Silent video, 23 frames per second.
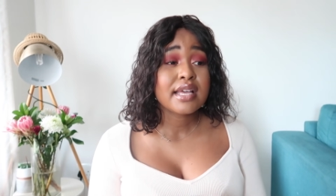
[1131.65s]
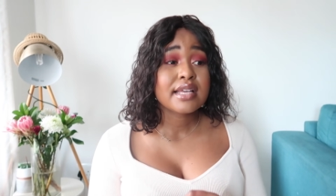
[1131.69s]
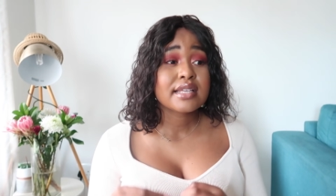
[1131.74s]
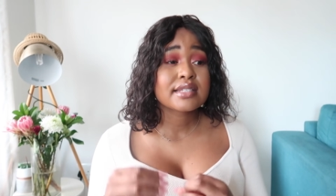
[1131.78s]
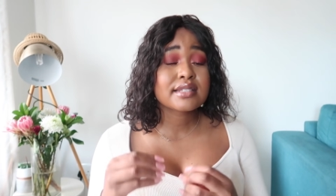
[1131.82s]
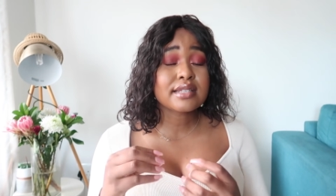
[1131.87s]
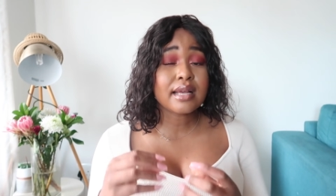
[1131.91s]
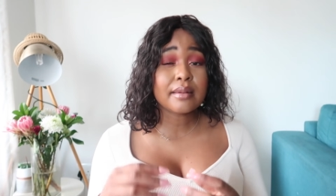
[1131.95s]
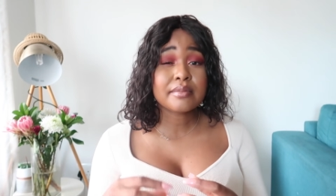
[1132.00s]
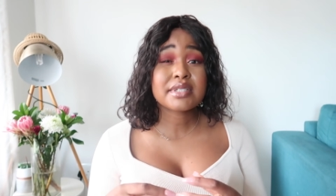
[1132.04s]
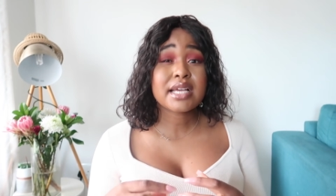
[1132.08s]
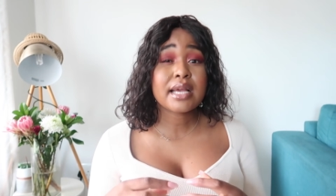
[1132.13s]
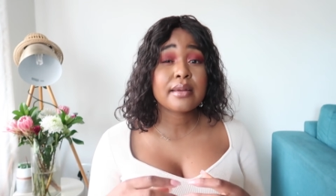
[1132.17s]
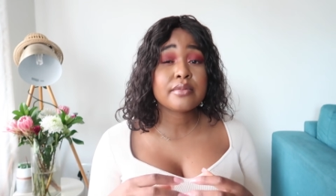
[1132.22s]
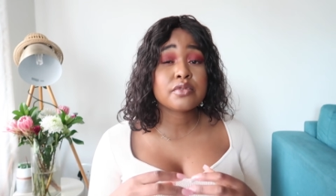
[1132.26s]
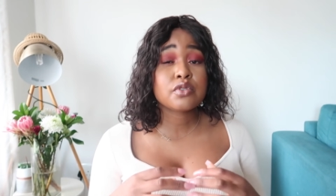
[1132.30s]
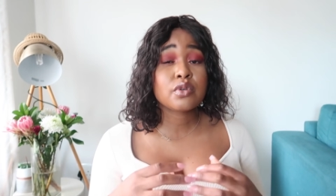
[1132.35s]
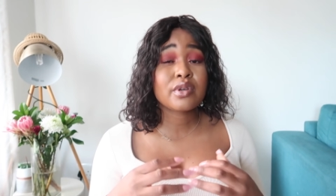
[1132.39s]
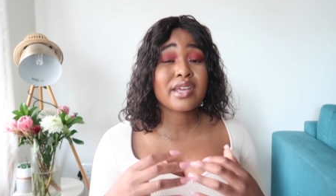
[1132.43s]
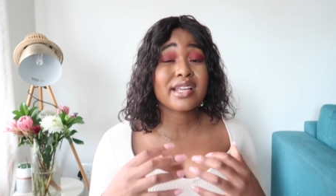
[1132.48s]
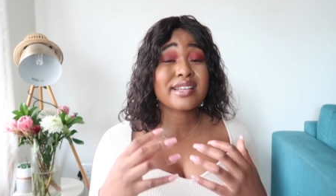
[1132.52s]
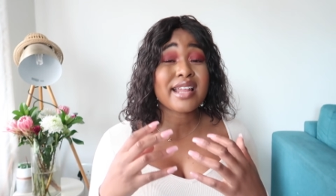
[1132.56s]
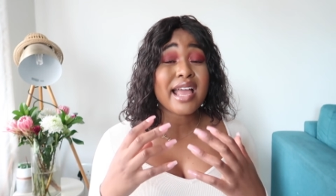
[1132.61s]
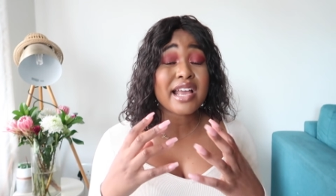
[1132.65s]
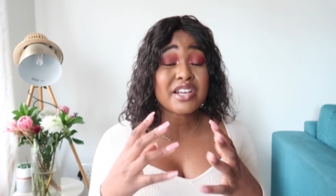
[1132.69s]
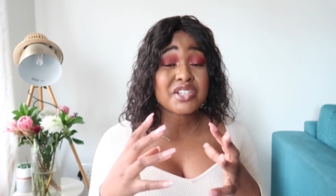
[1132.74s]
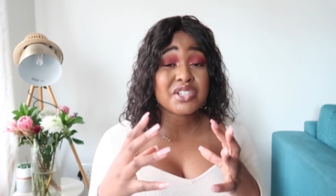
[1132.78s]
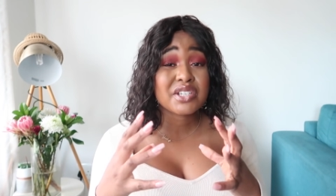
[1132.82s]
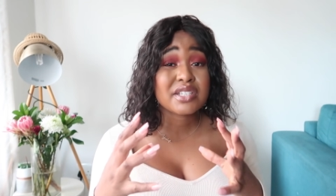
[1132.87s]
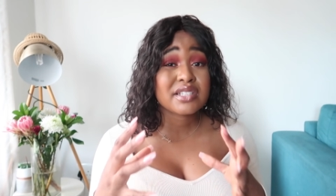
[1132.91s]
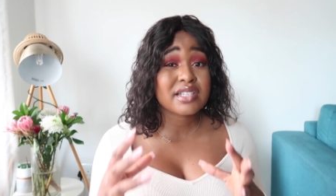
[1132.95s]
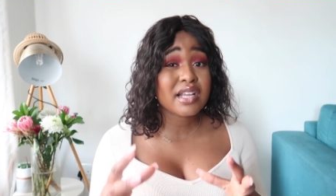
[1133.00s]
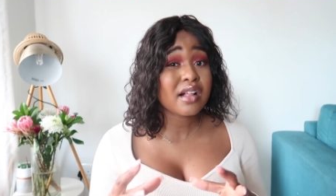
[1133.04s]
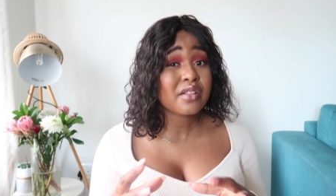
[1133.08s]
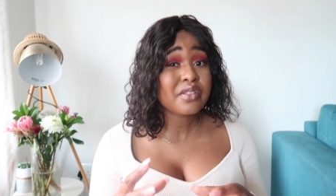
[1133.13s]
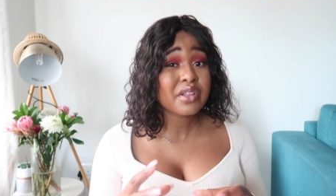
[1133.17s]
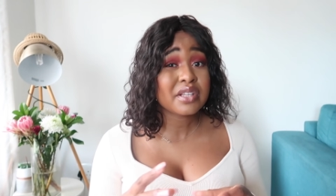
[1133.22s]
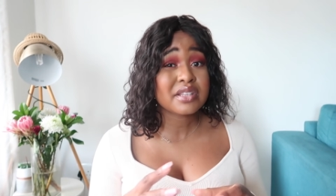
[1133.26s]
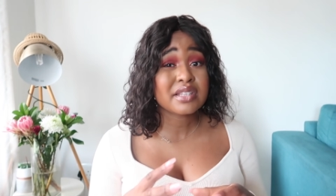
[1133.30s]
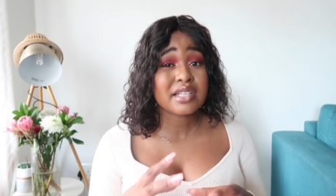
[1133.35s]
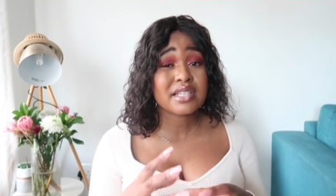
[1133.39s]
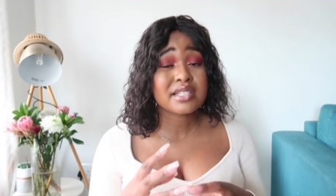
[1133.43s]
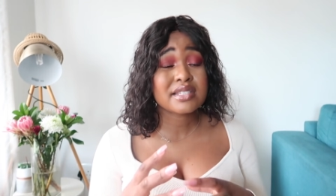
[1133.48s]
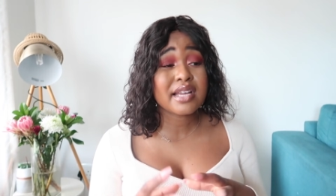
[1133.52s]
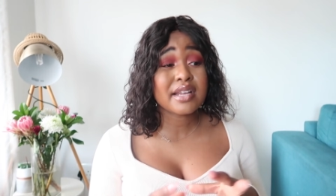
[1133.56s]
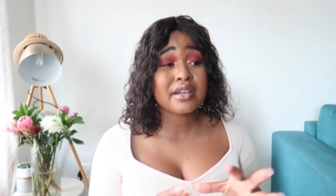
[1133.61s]
Sometimes you can actually tell that
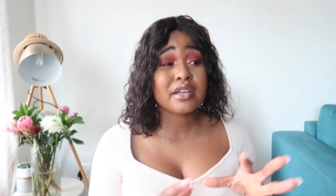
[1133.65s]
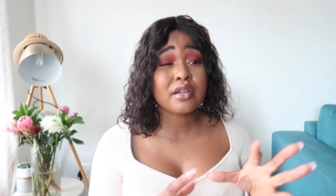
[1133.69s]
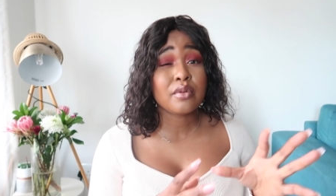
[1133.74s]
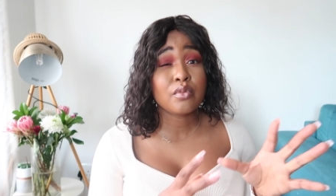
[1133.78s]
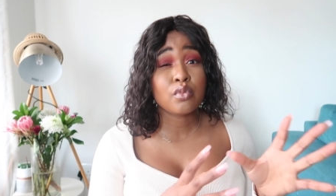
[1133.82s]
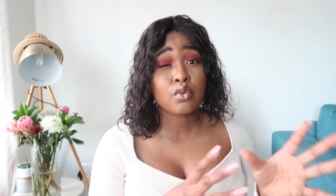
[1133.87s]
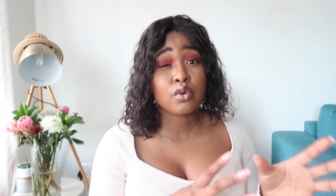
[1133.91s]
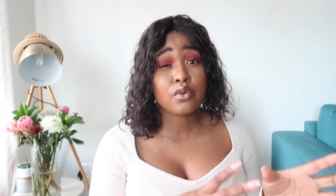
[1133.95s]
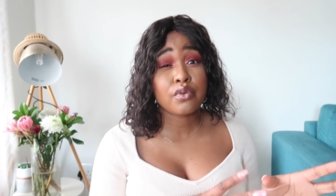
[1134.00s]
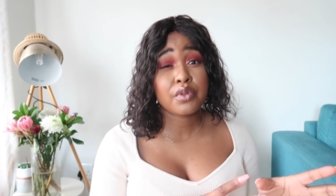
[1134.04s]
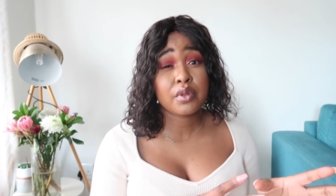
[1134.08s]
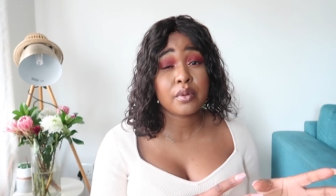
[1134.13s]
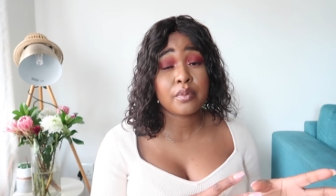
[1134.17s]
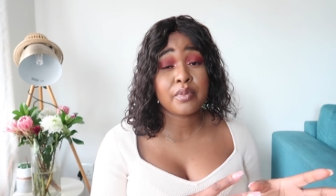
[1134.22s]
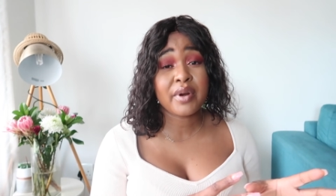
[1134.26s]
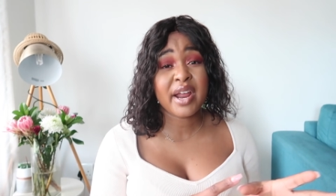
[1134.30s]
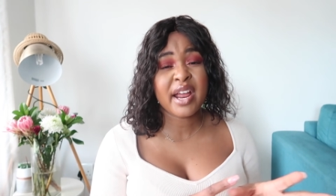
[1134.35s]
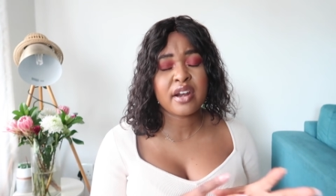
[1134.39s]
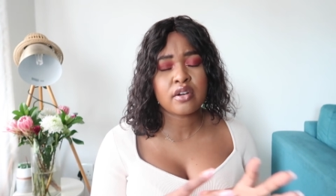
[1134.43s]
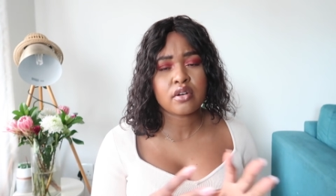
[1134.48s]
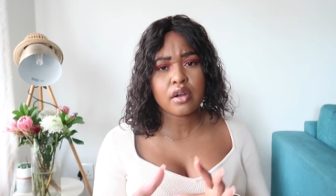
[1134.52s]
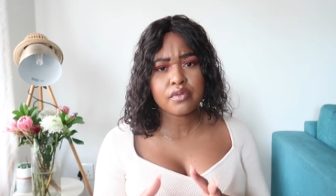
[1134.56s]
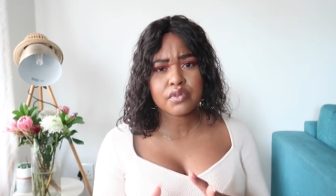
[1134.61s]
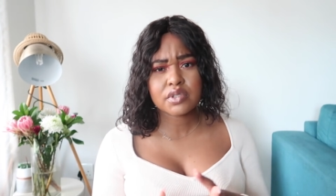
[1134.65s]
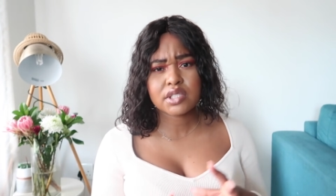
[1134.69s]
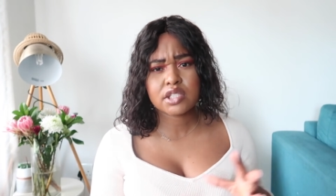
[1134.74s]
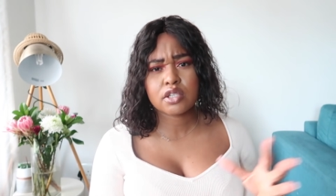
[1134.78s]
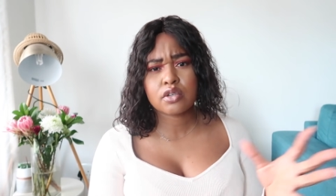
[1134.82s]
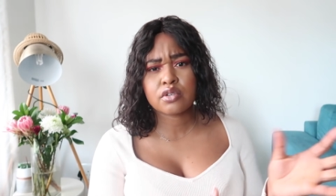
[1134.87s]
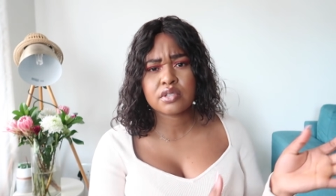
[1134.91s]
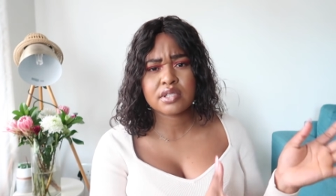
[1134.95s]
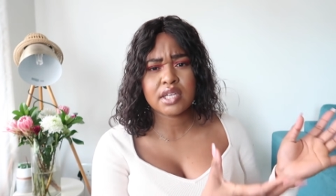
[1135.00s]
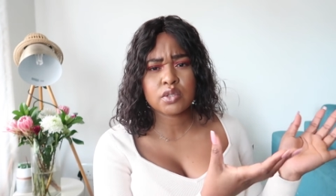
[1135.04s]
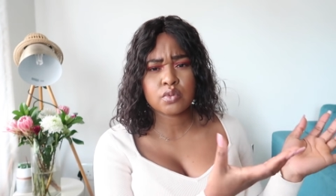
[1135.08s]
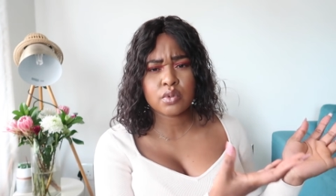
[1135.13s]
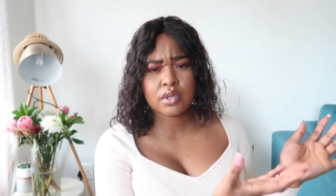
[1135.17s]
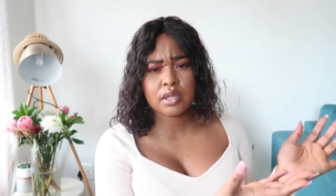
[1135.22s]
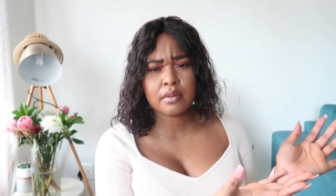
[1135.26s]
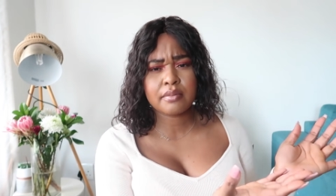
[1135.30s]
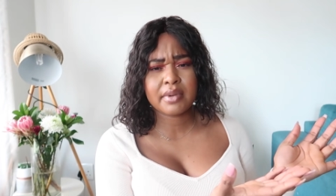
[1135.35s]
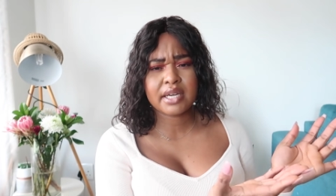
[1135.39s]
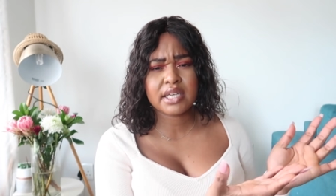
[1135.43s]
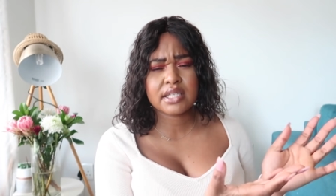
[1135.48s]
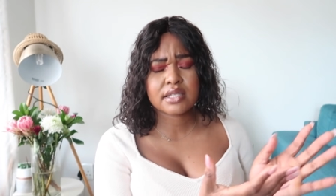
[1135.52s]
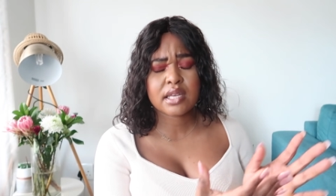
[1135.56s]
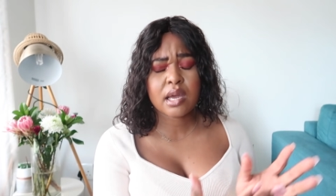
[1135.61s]
they're standing more for the brand, obviously, because that's where the
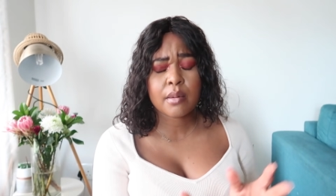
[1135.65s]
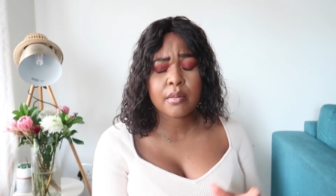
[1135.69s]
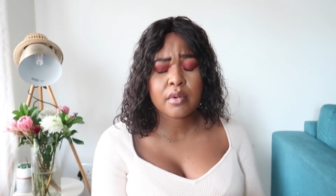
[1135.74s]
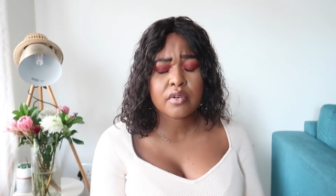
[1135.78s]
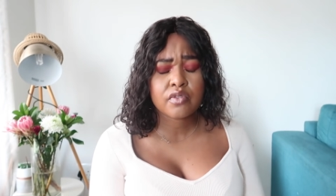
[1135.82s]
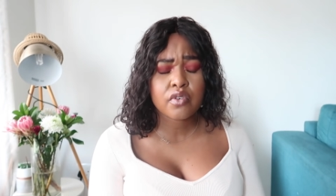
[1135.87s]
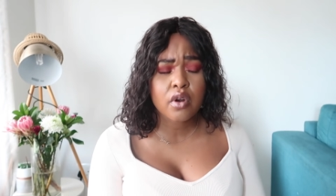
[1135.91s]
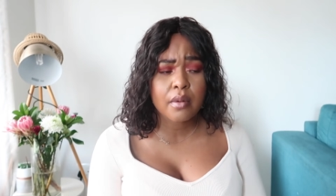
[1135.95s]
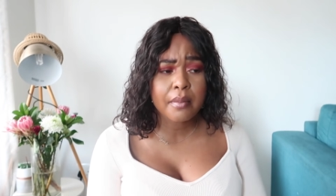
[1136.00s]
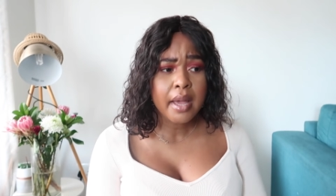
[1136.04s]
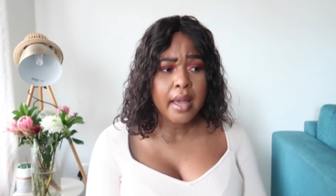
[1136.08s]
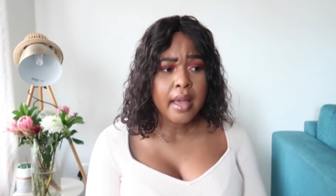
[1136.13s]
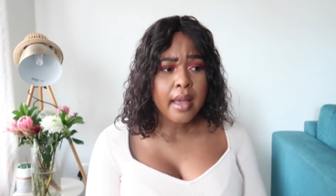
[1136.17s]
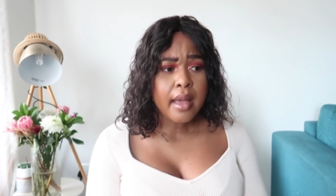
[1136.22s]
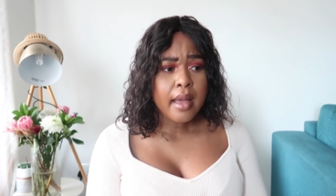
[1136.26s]
money's coming from,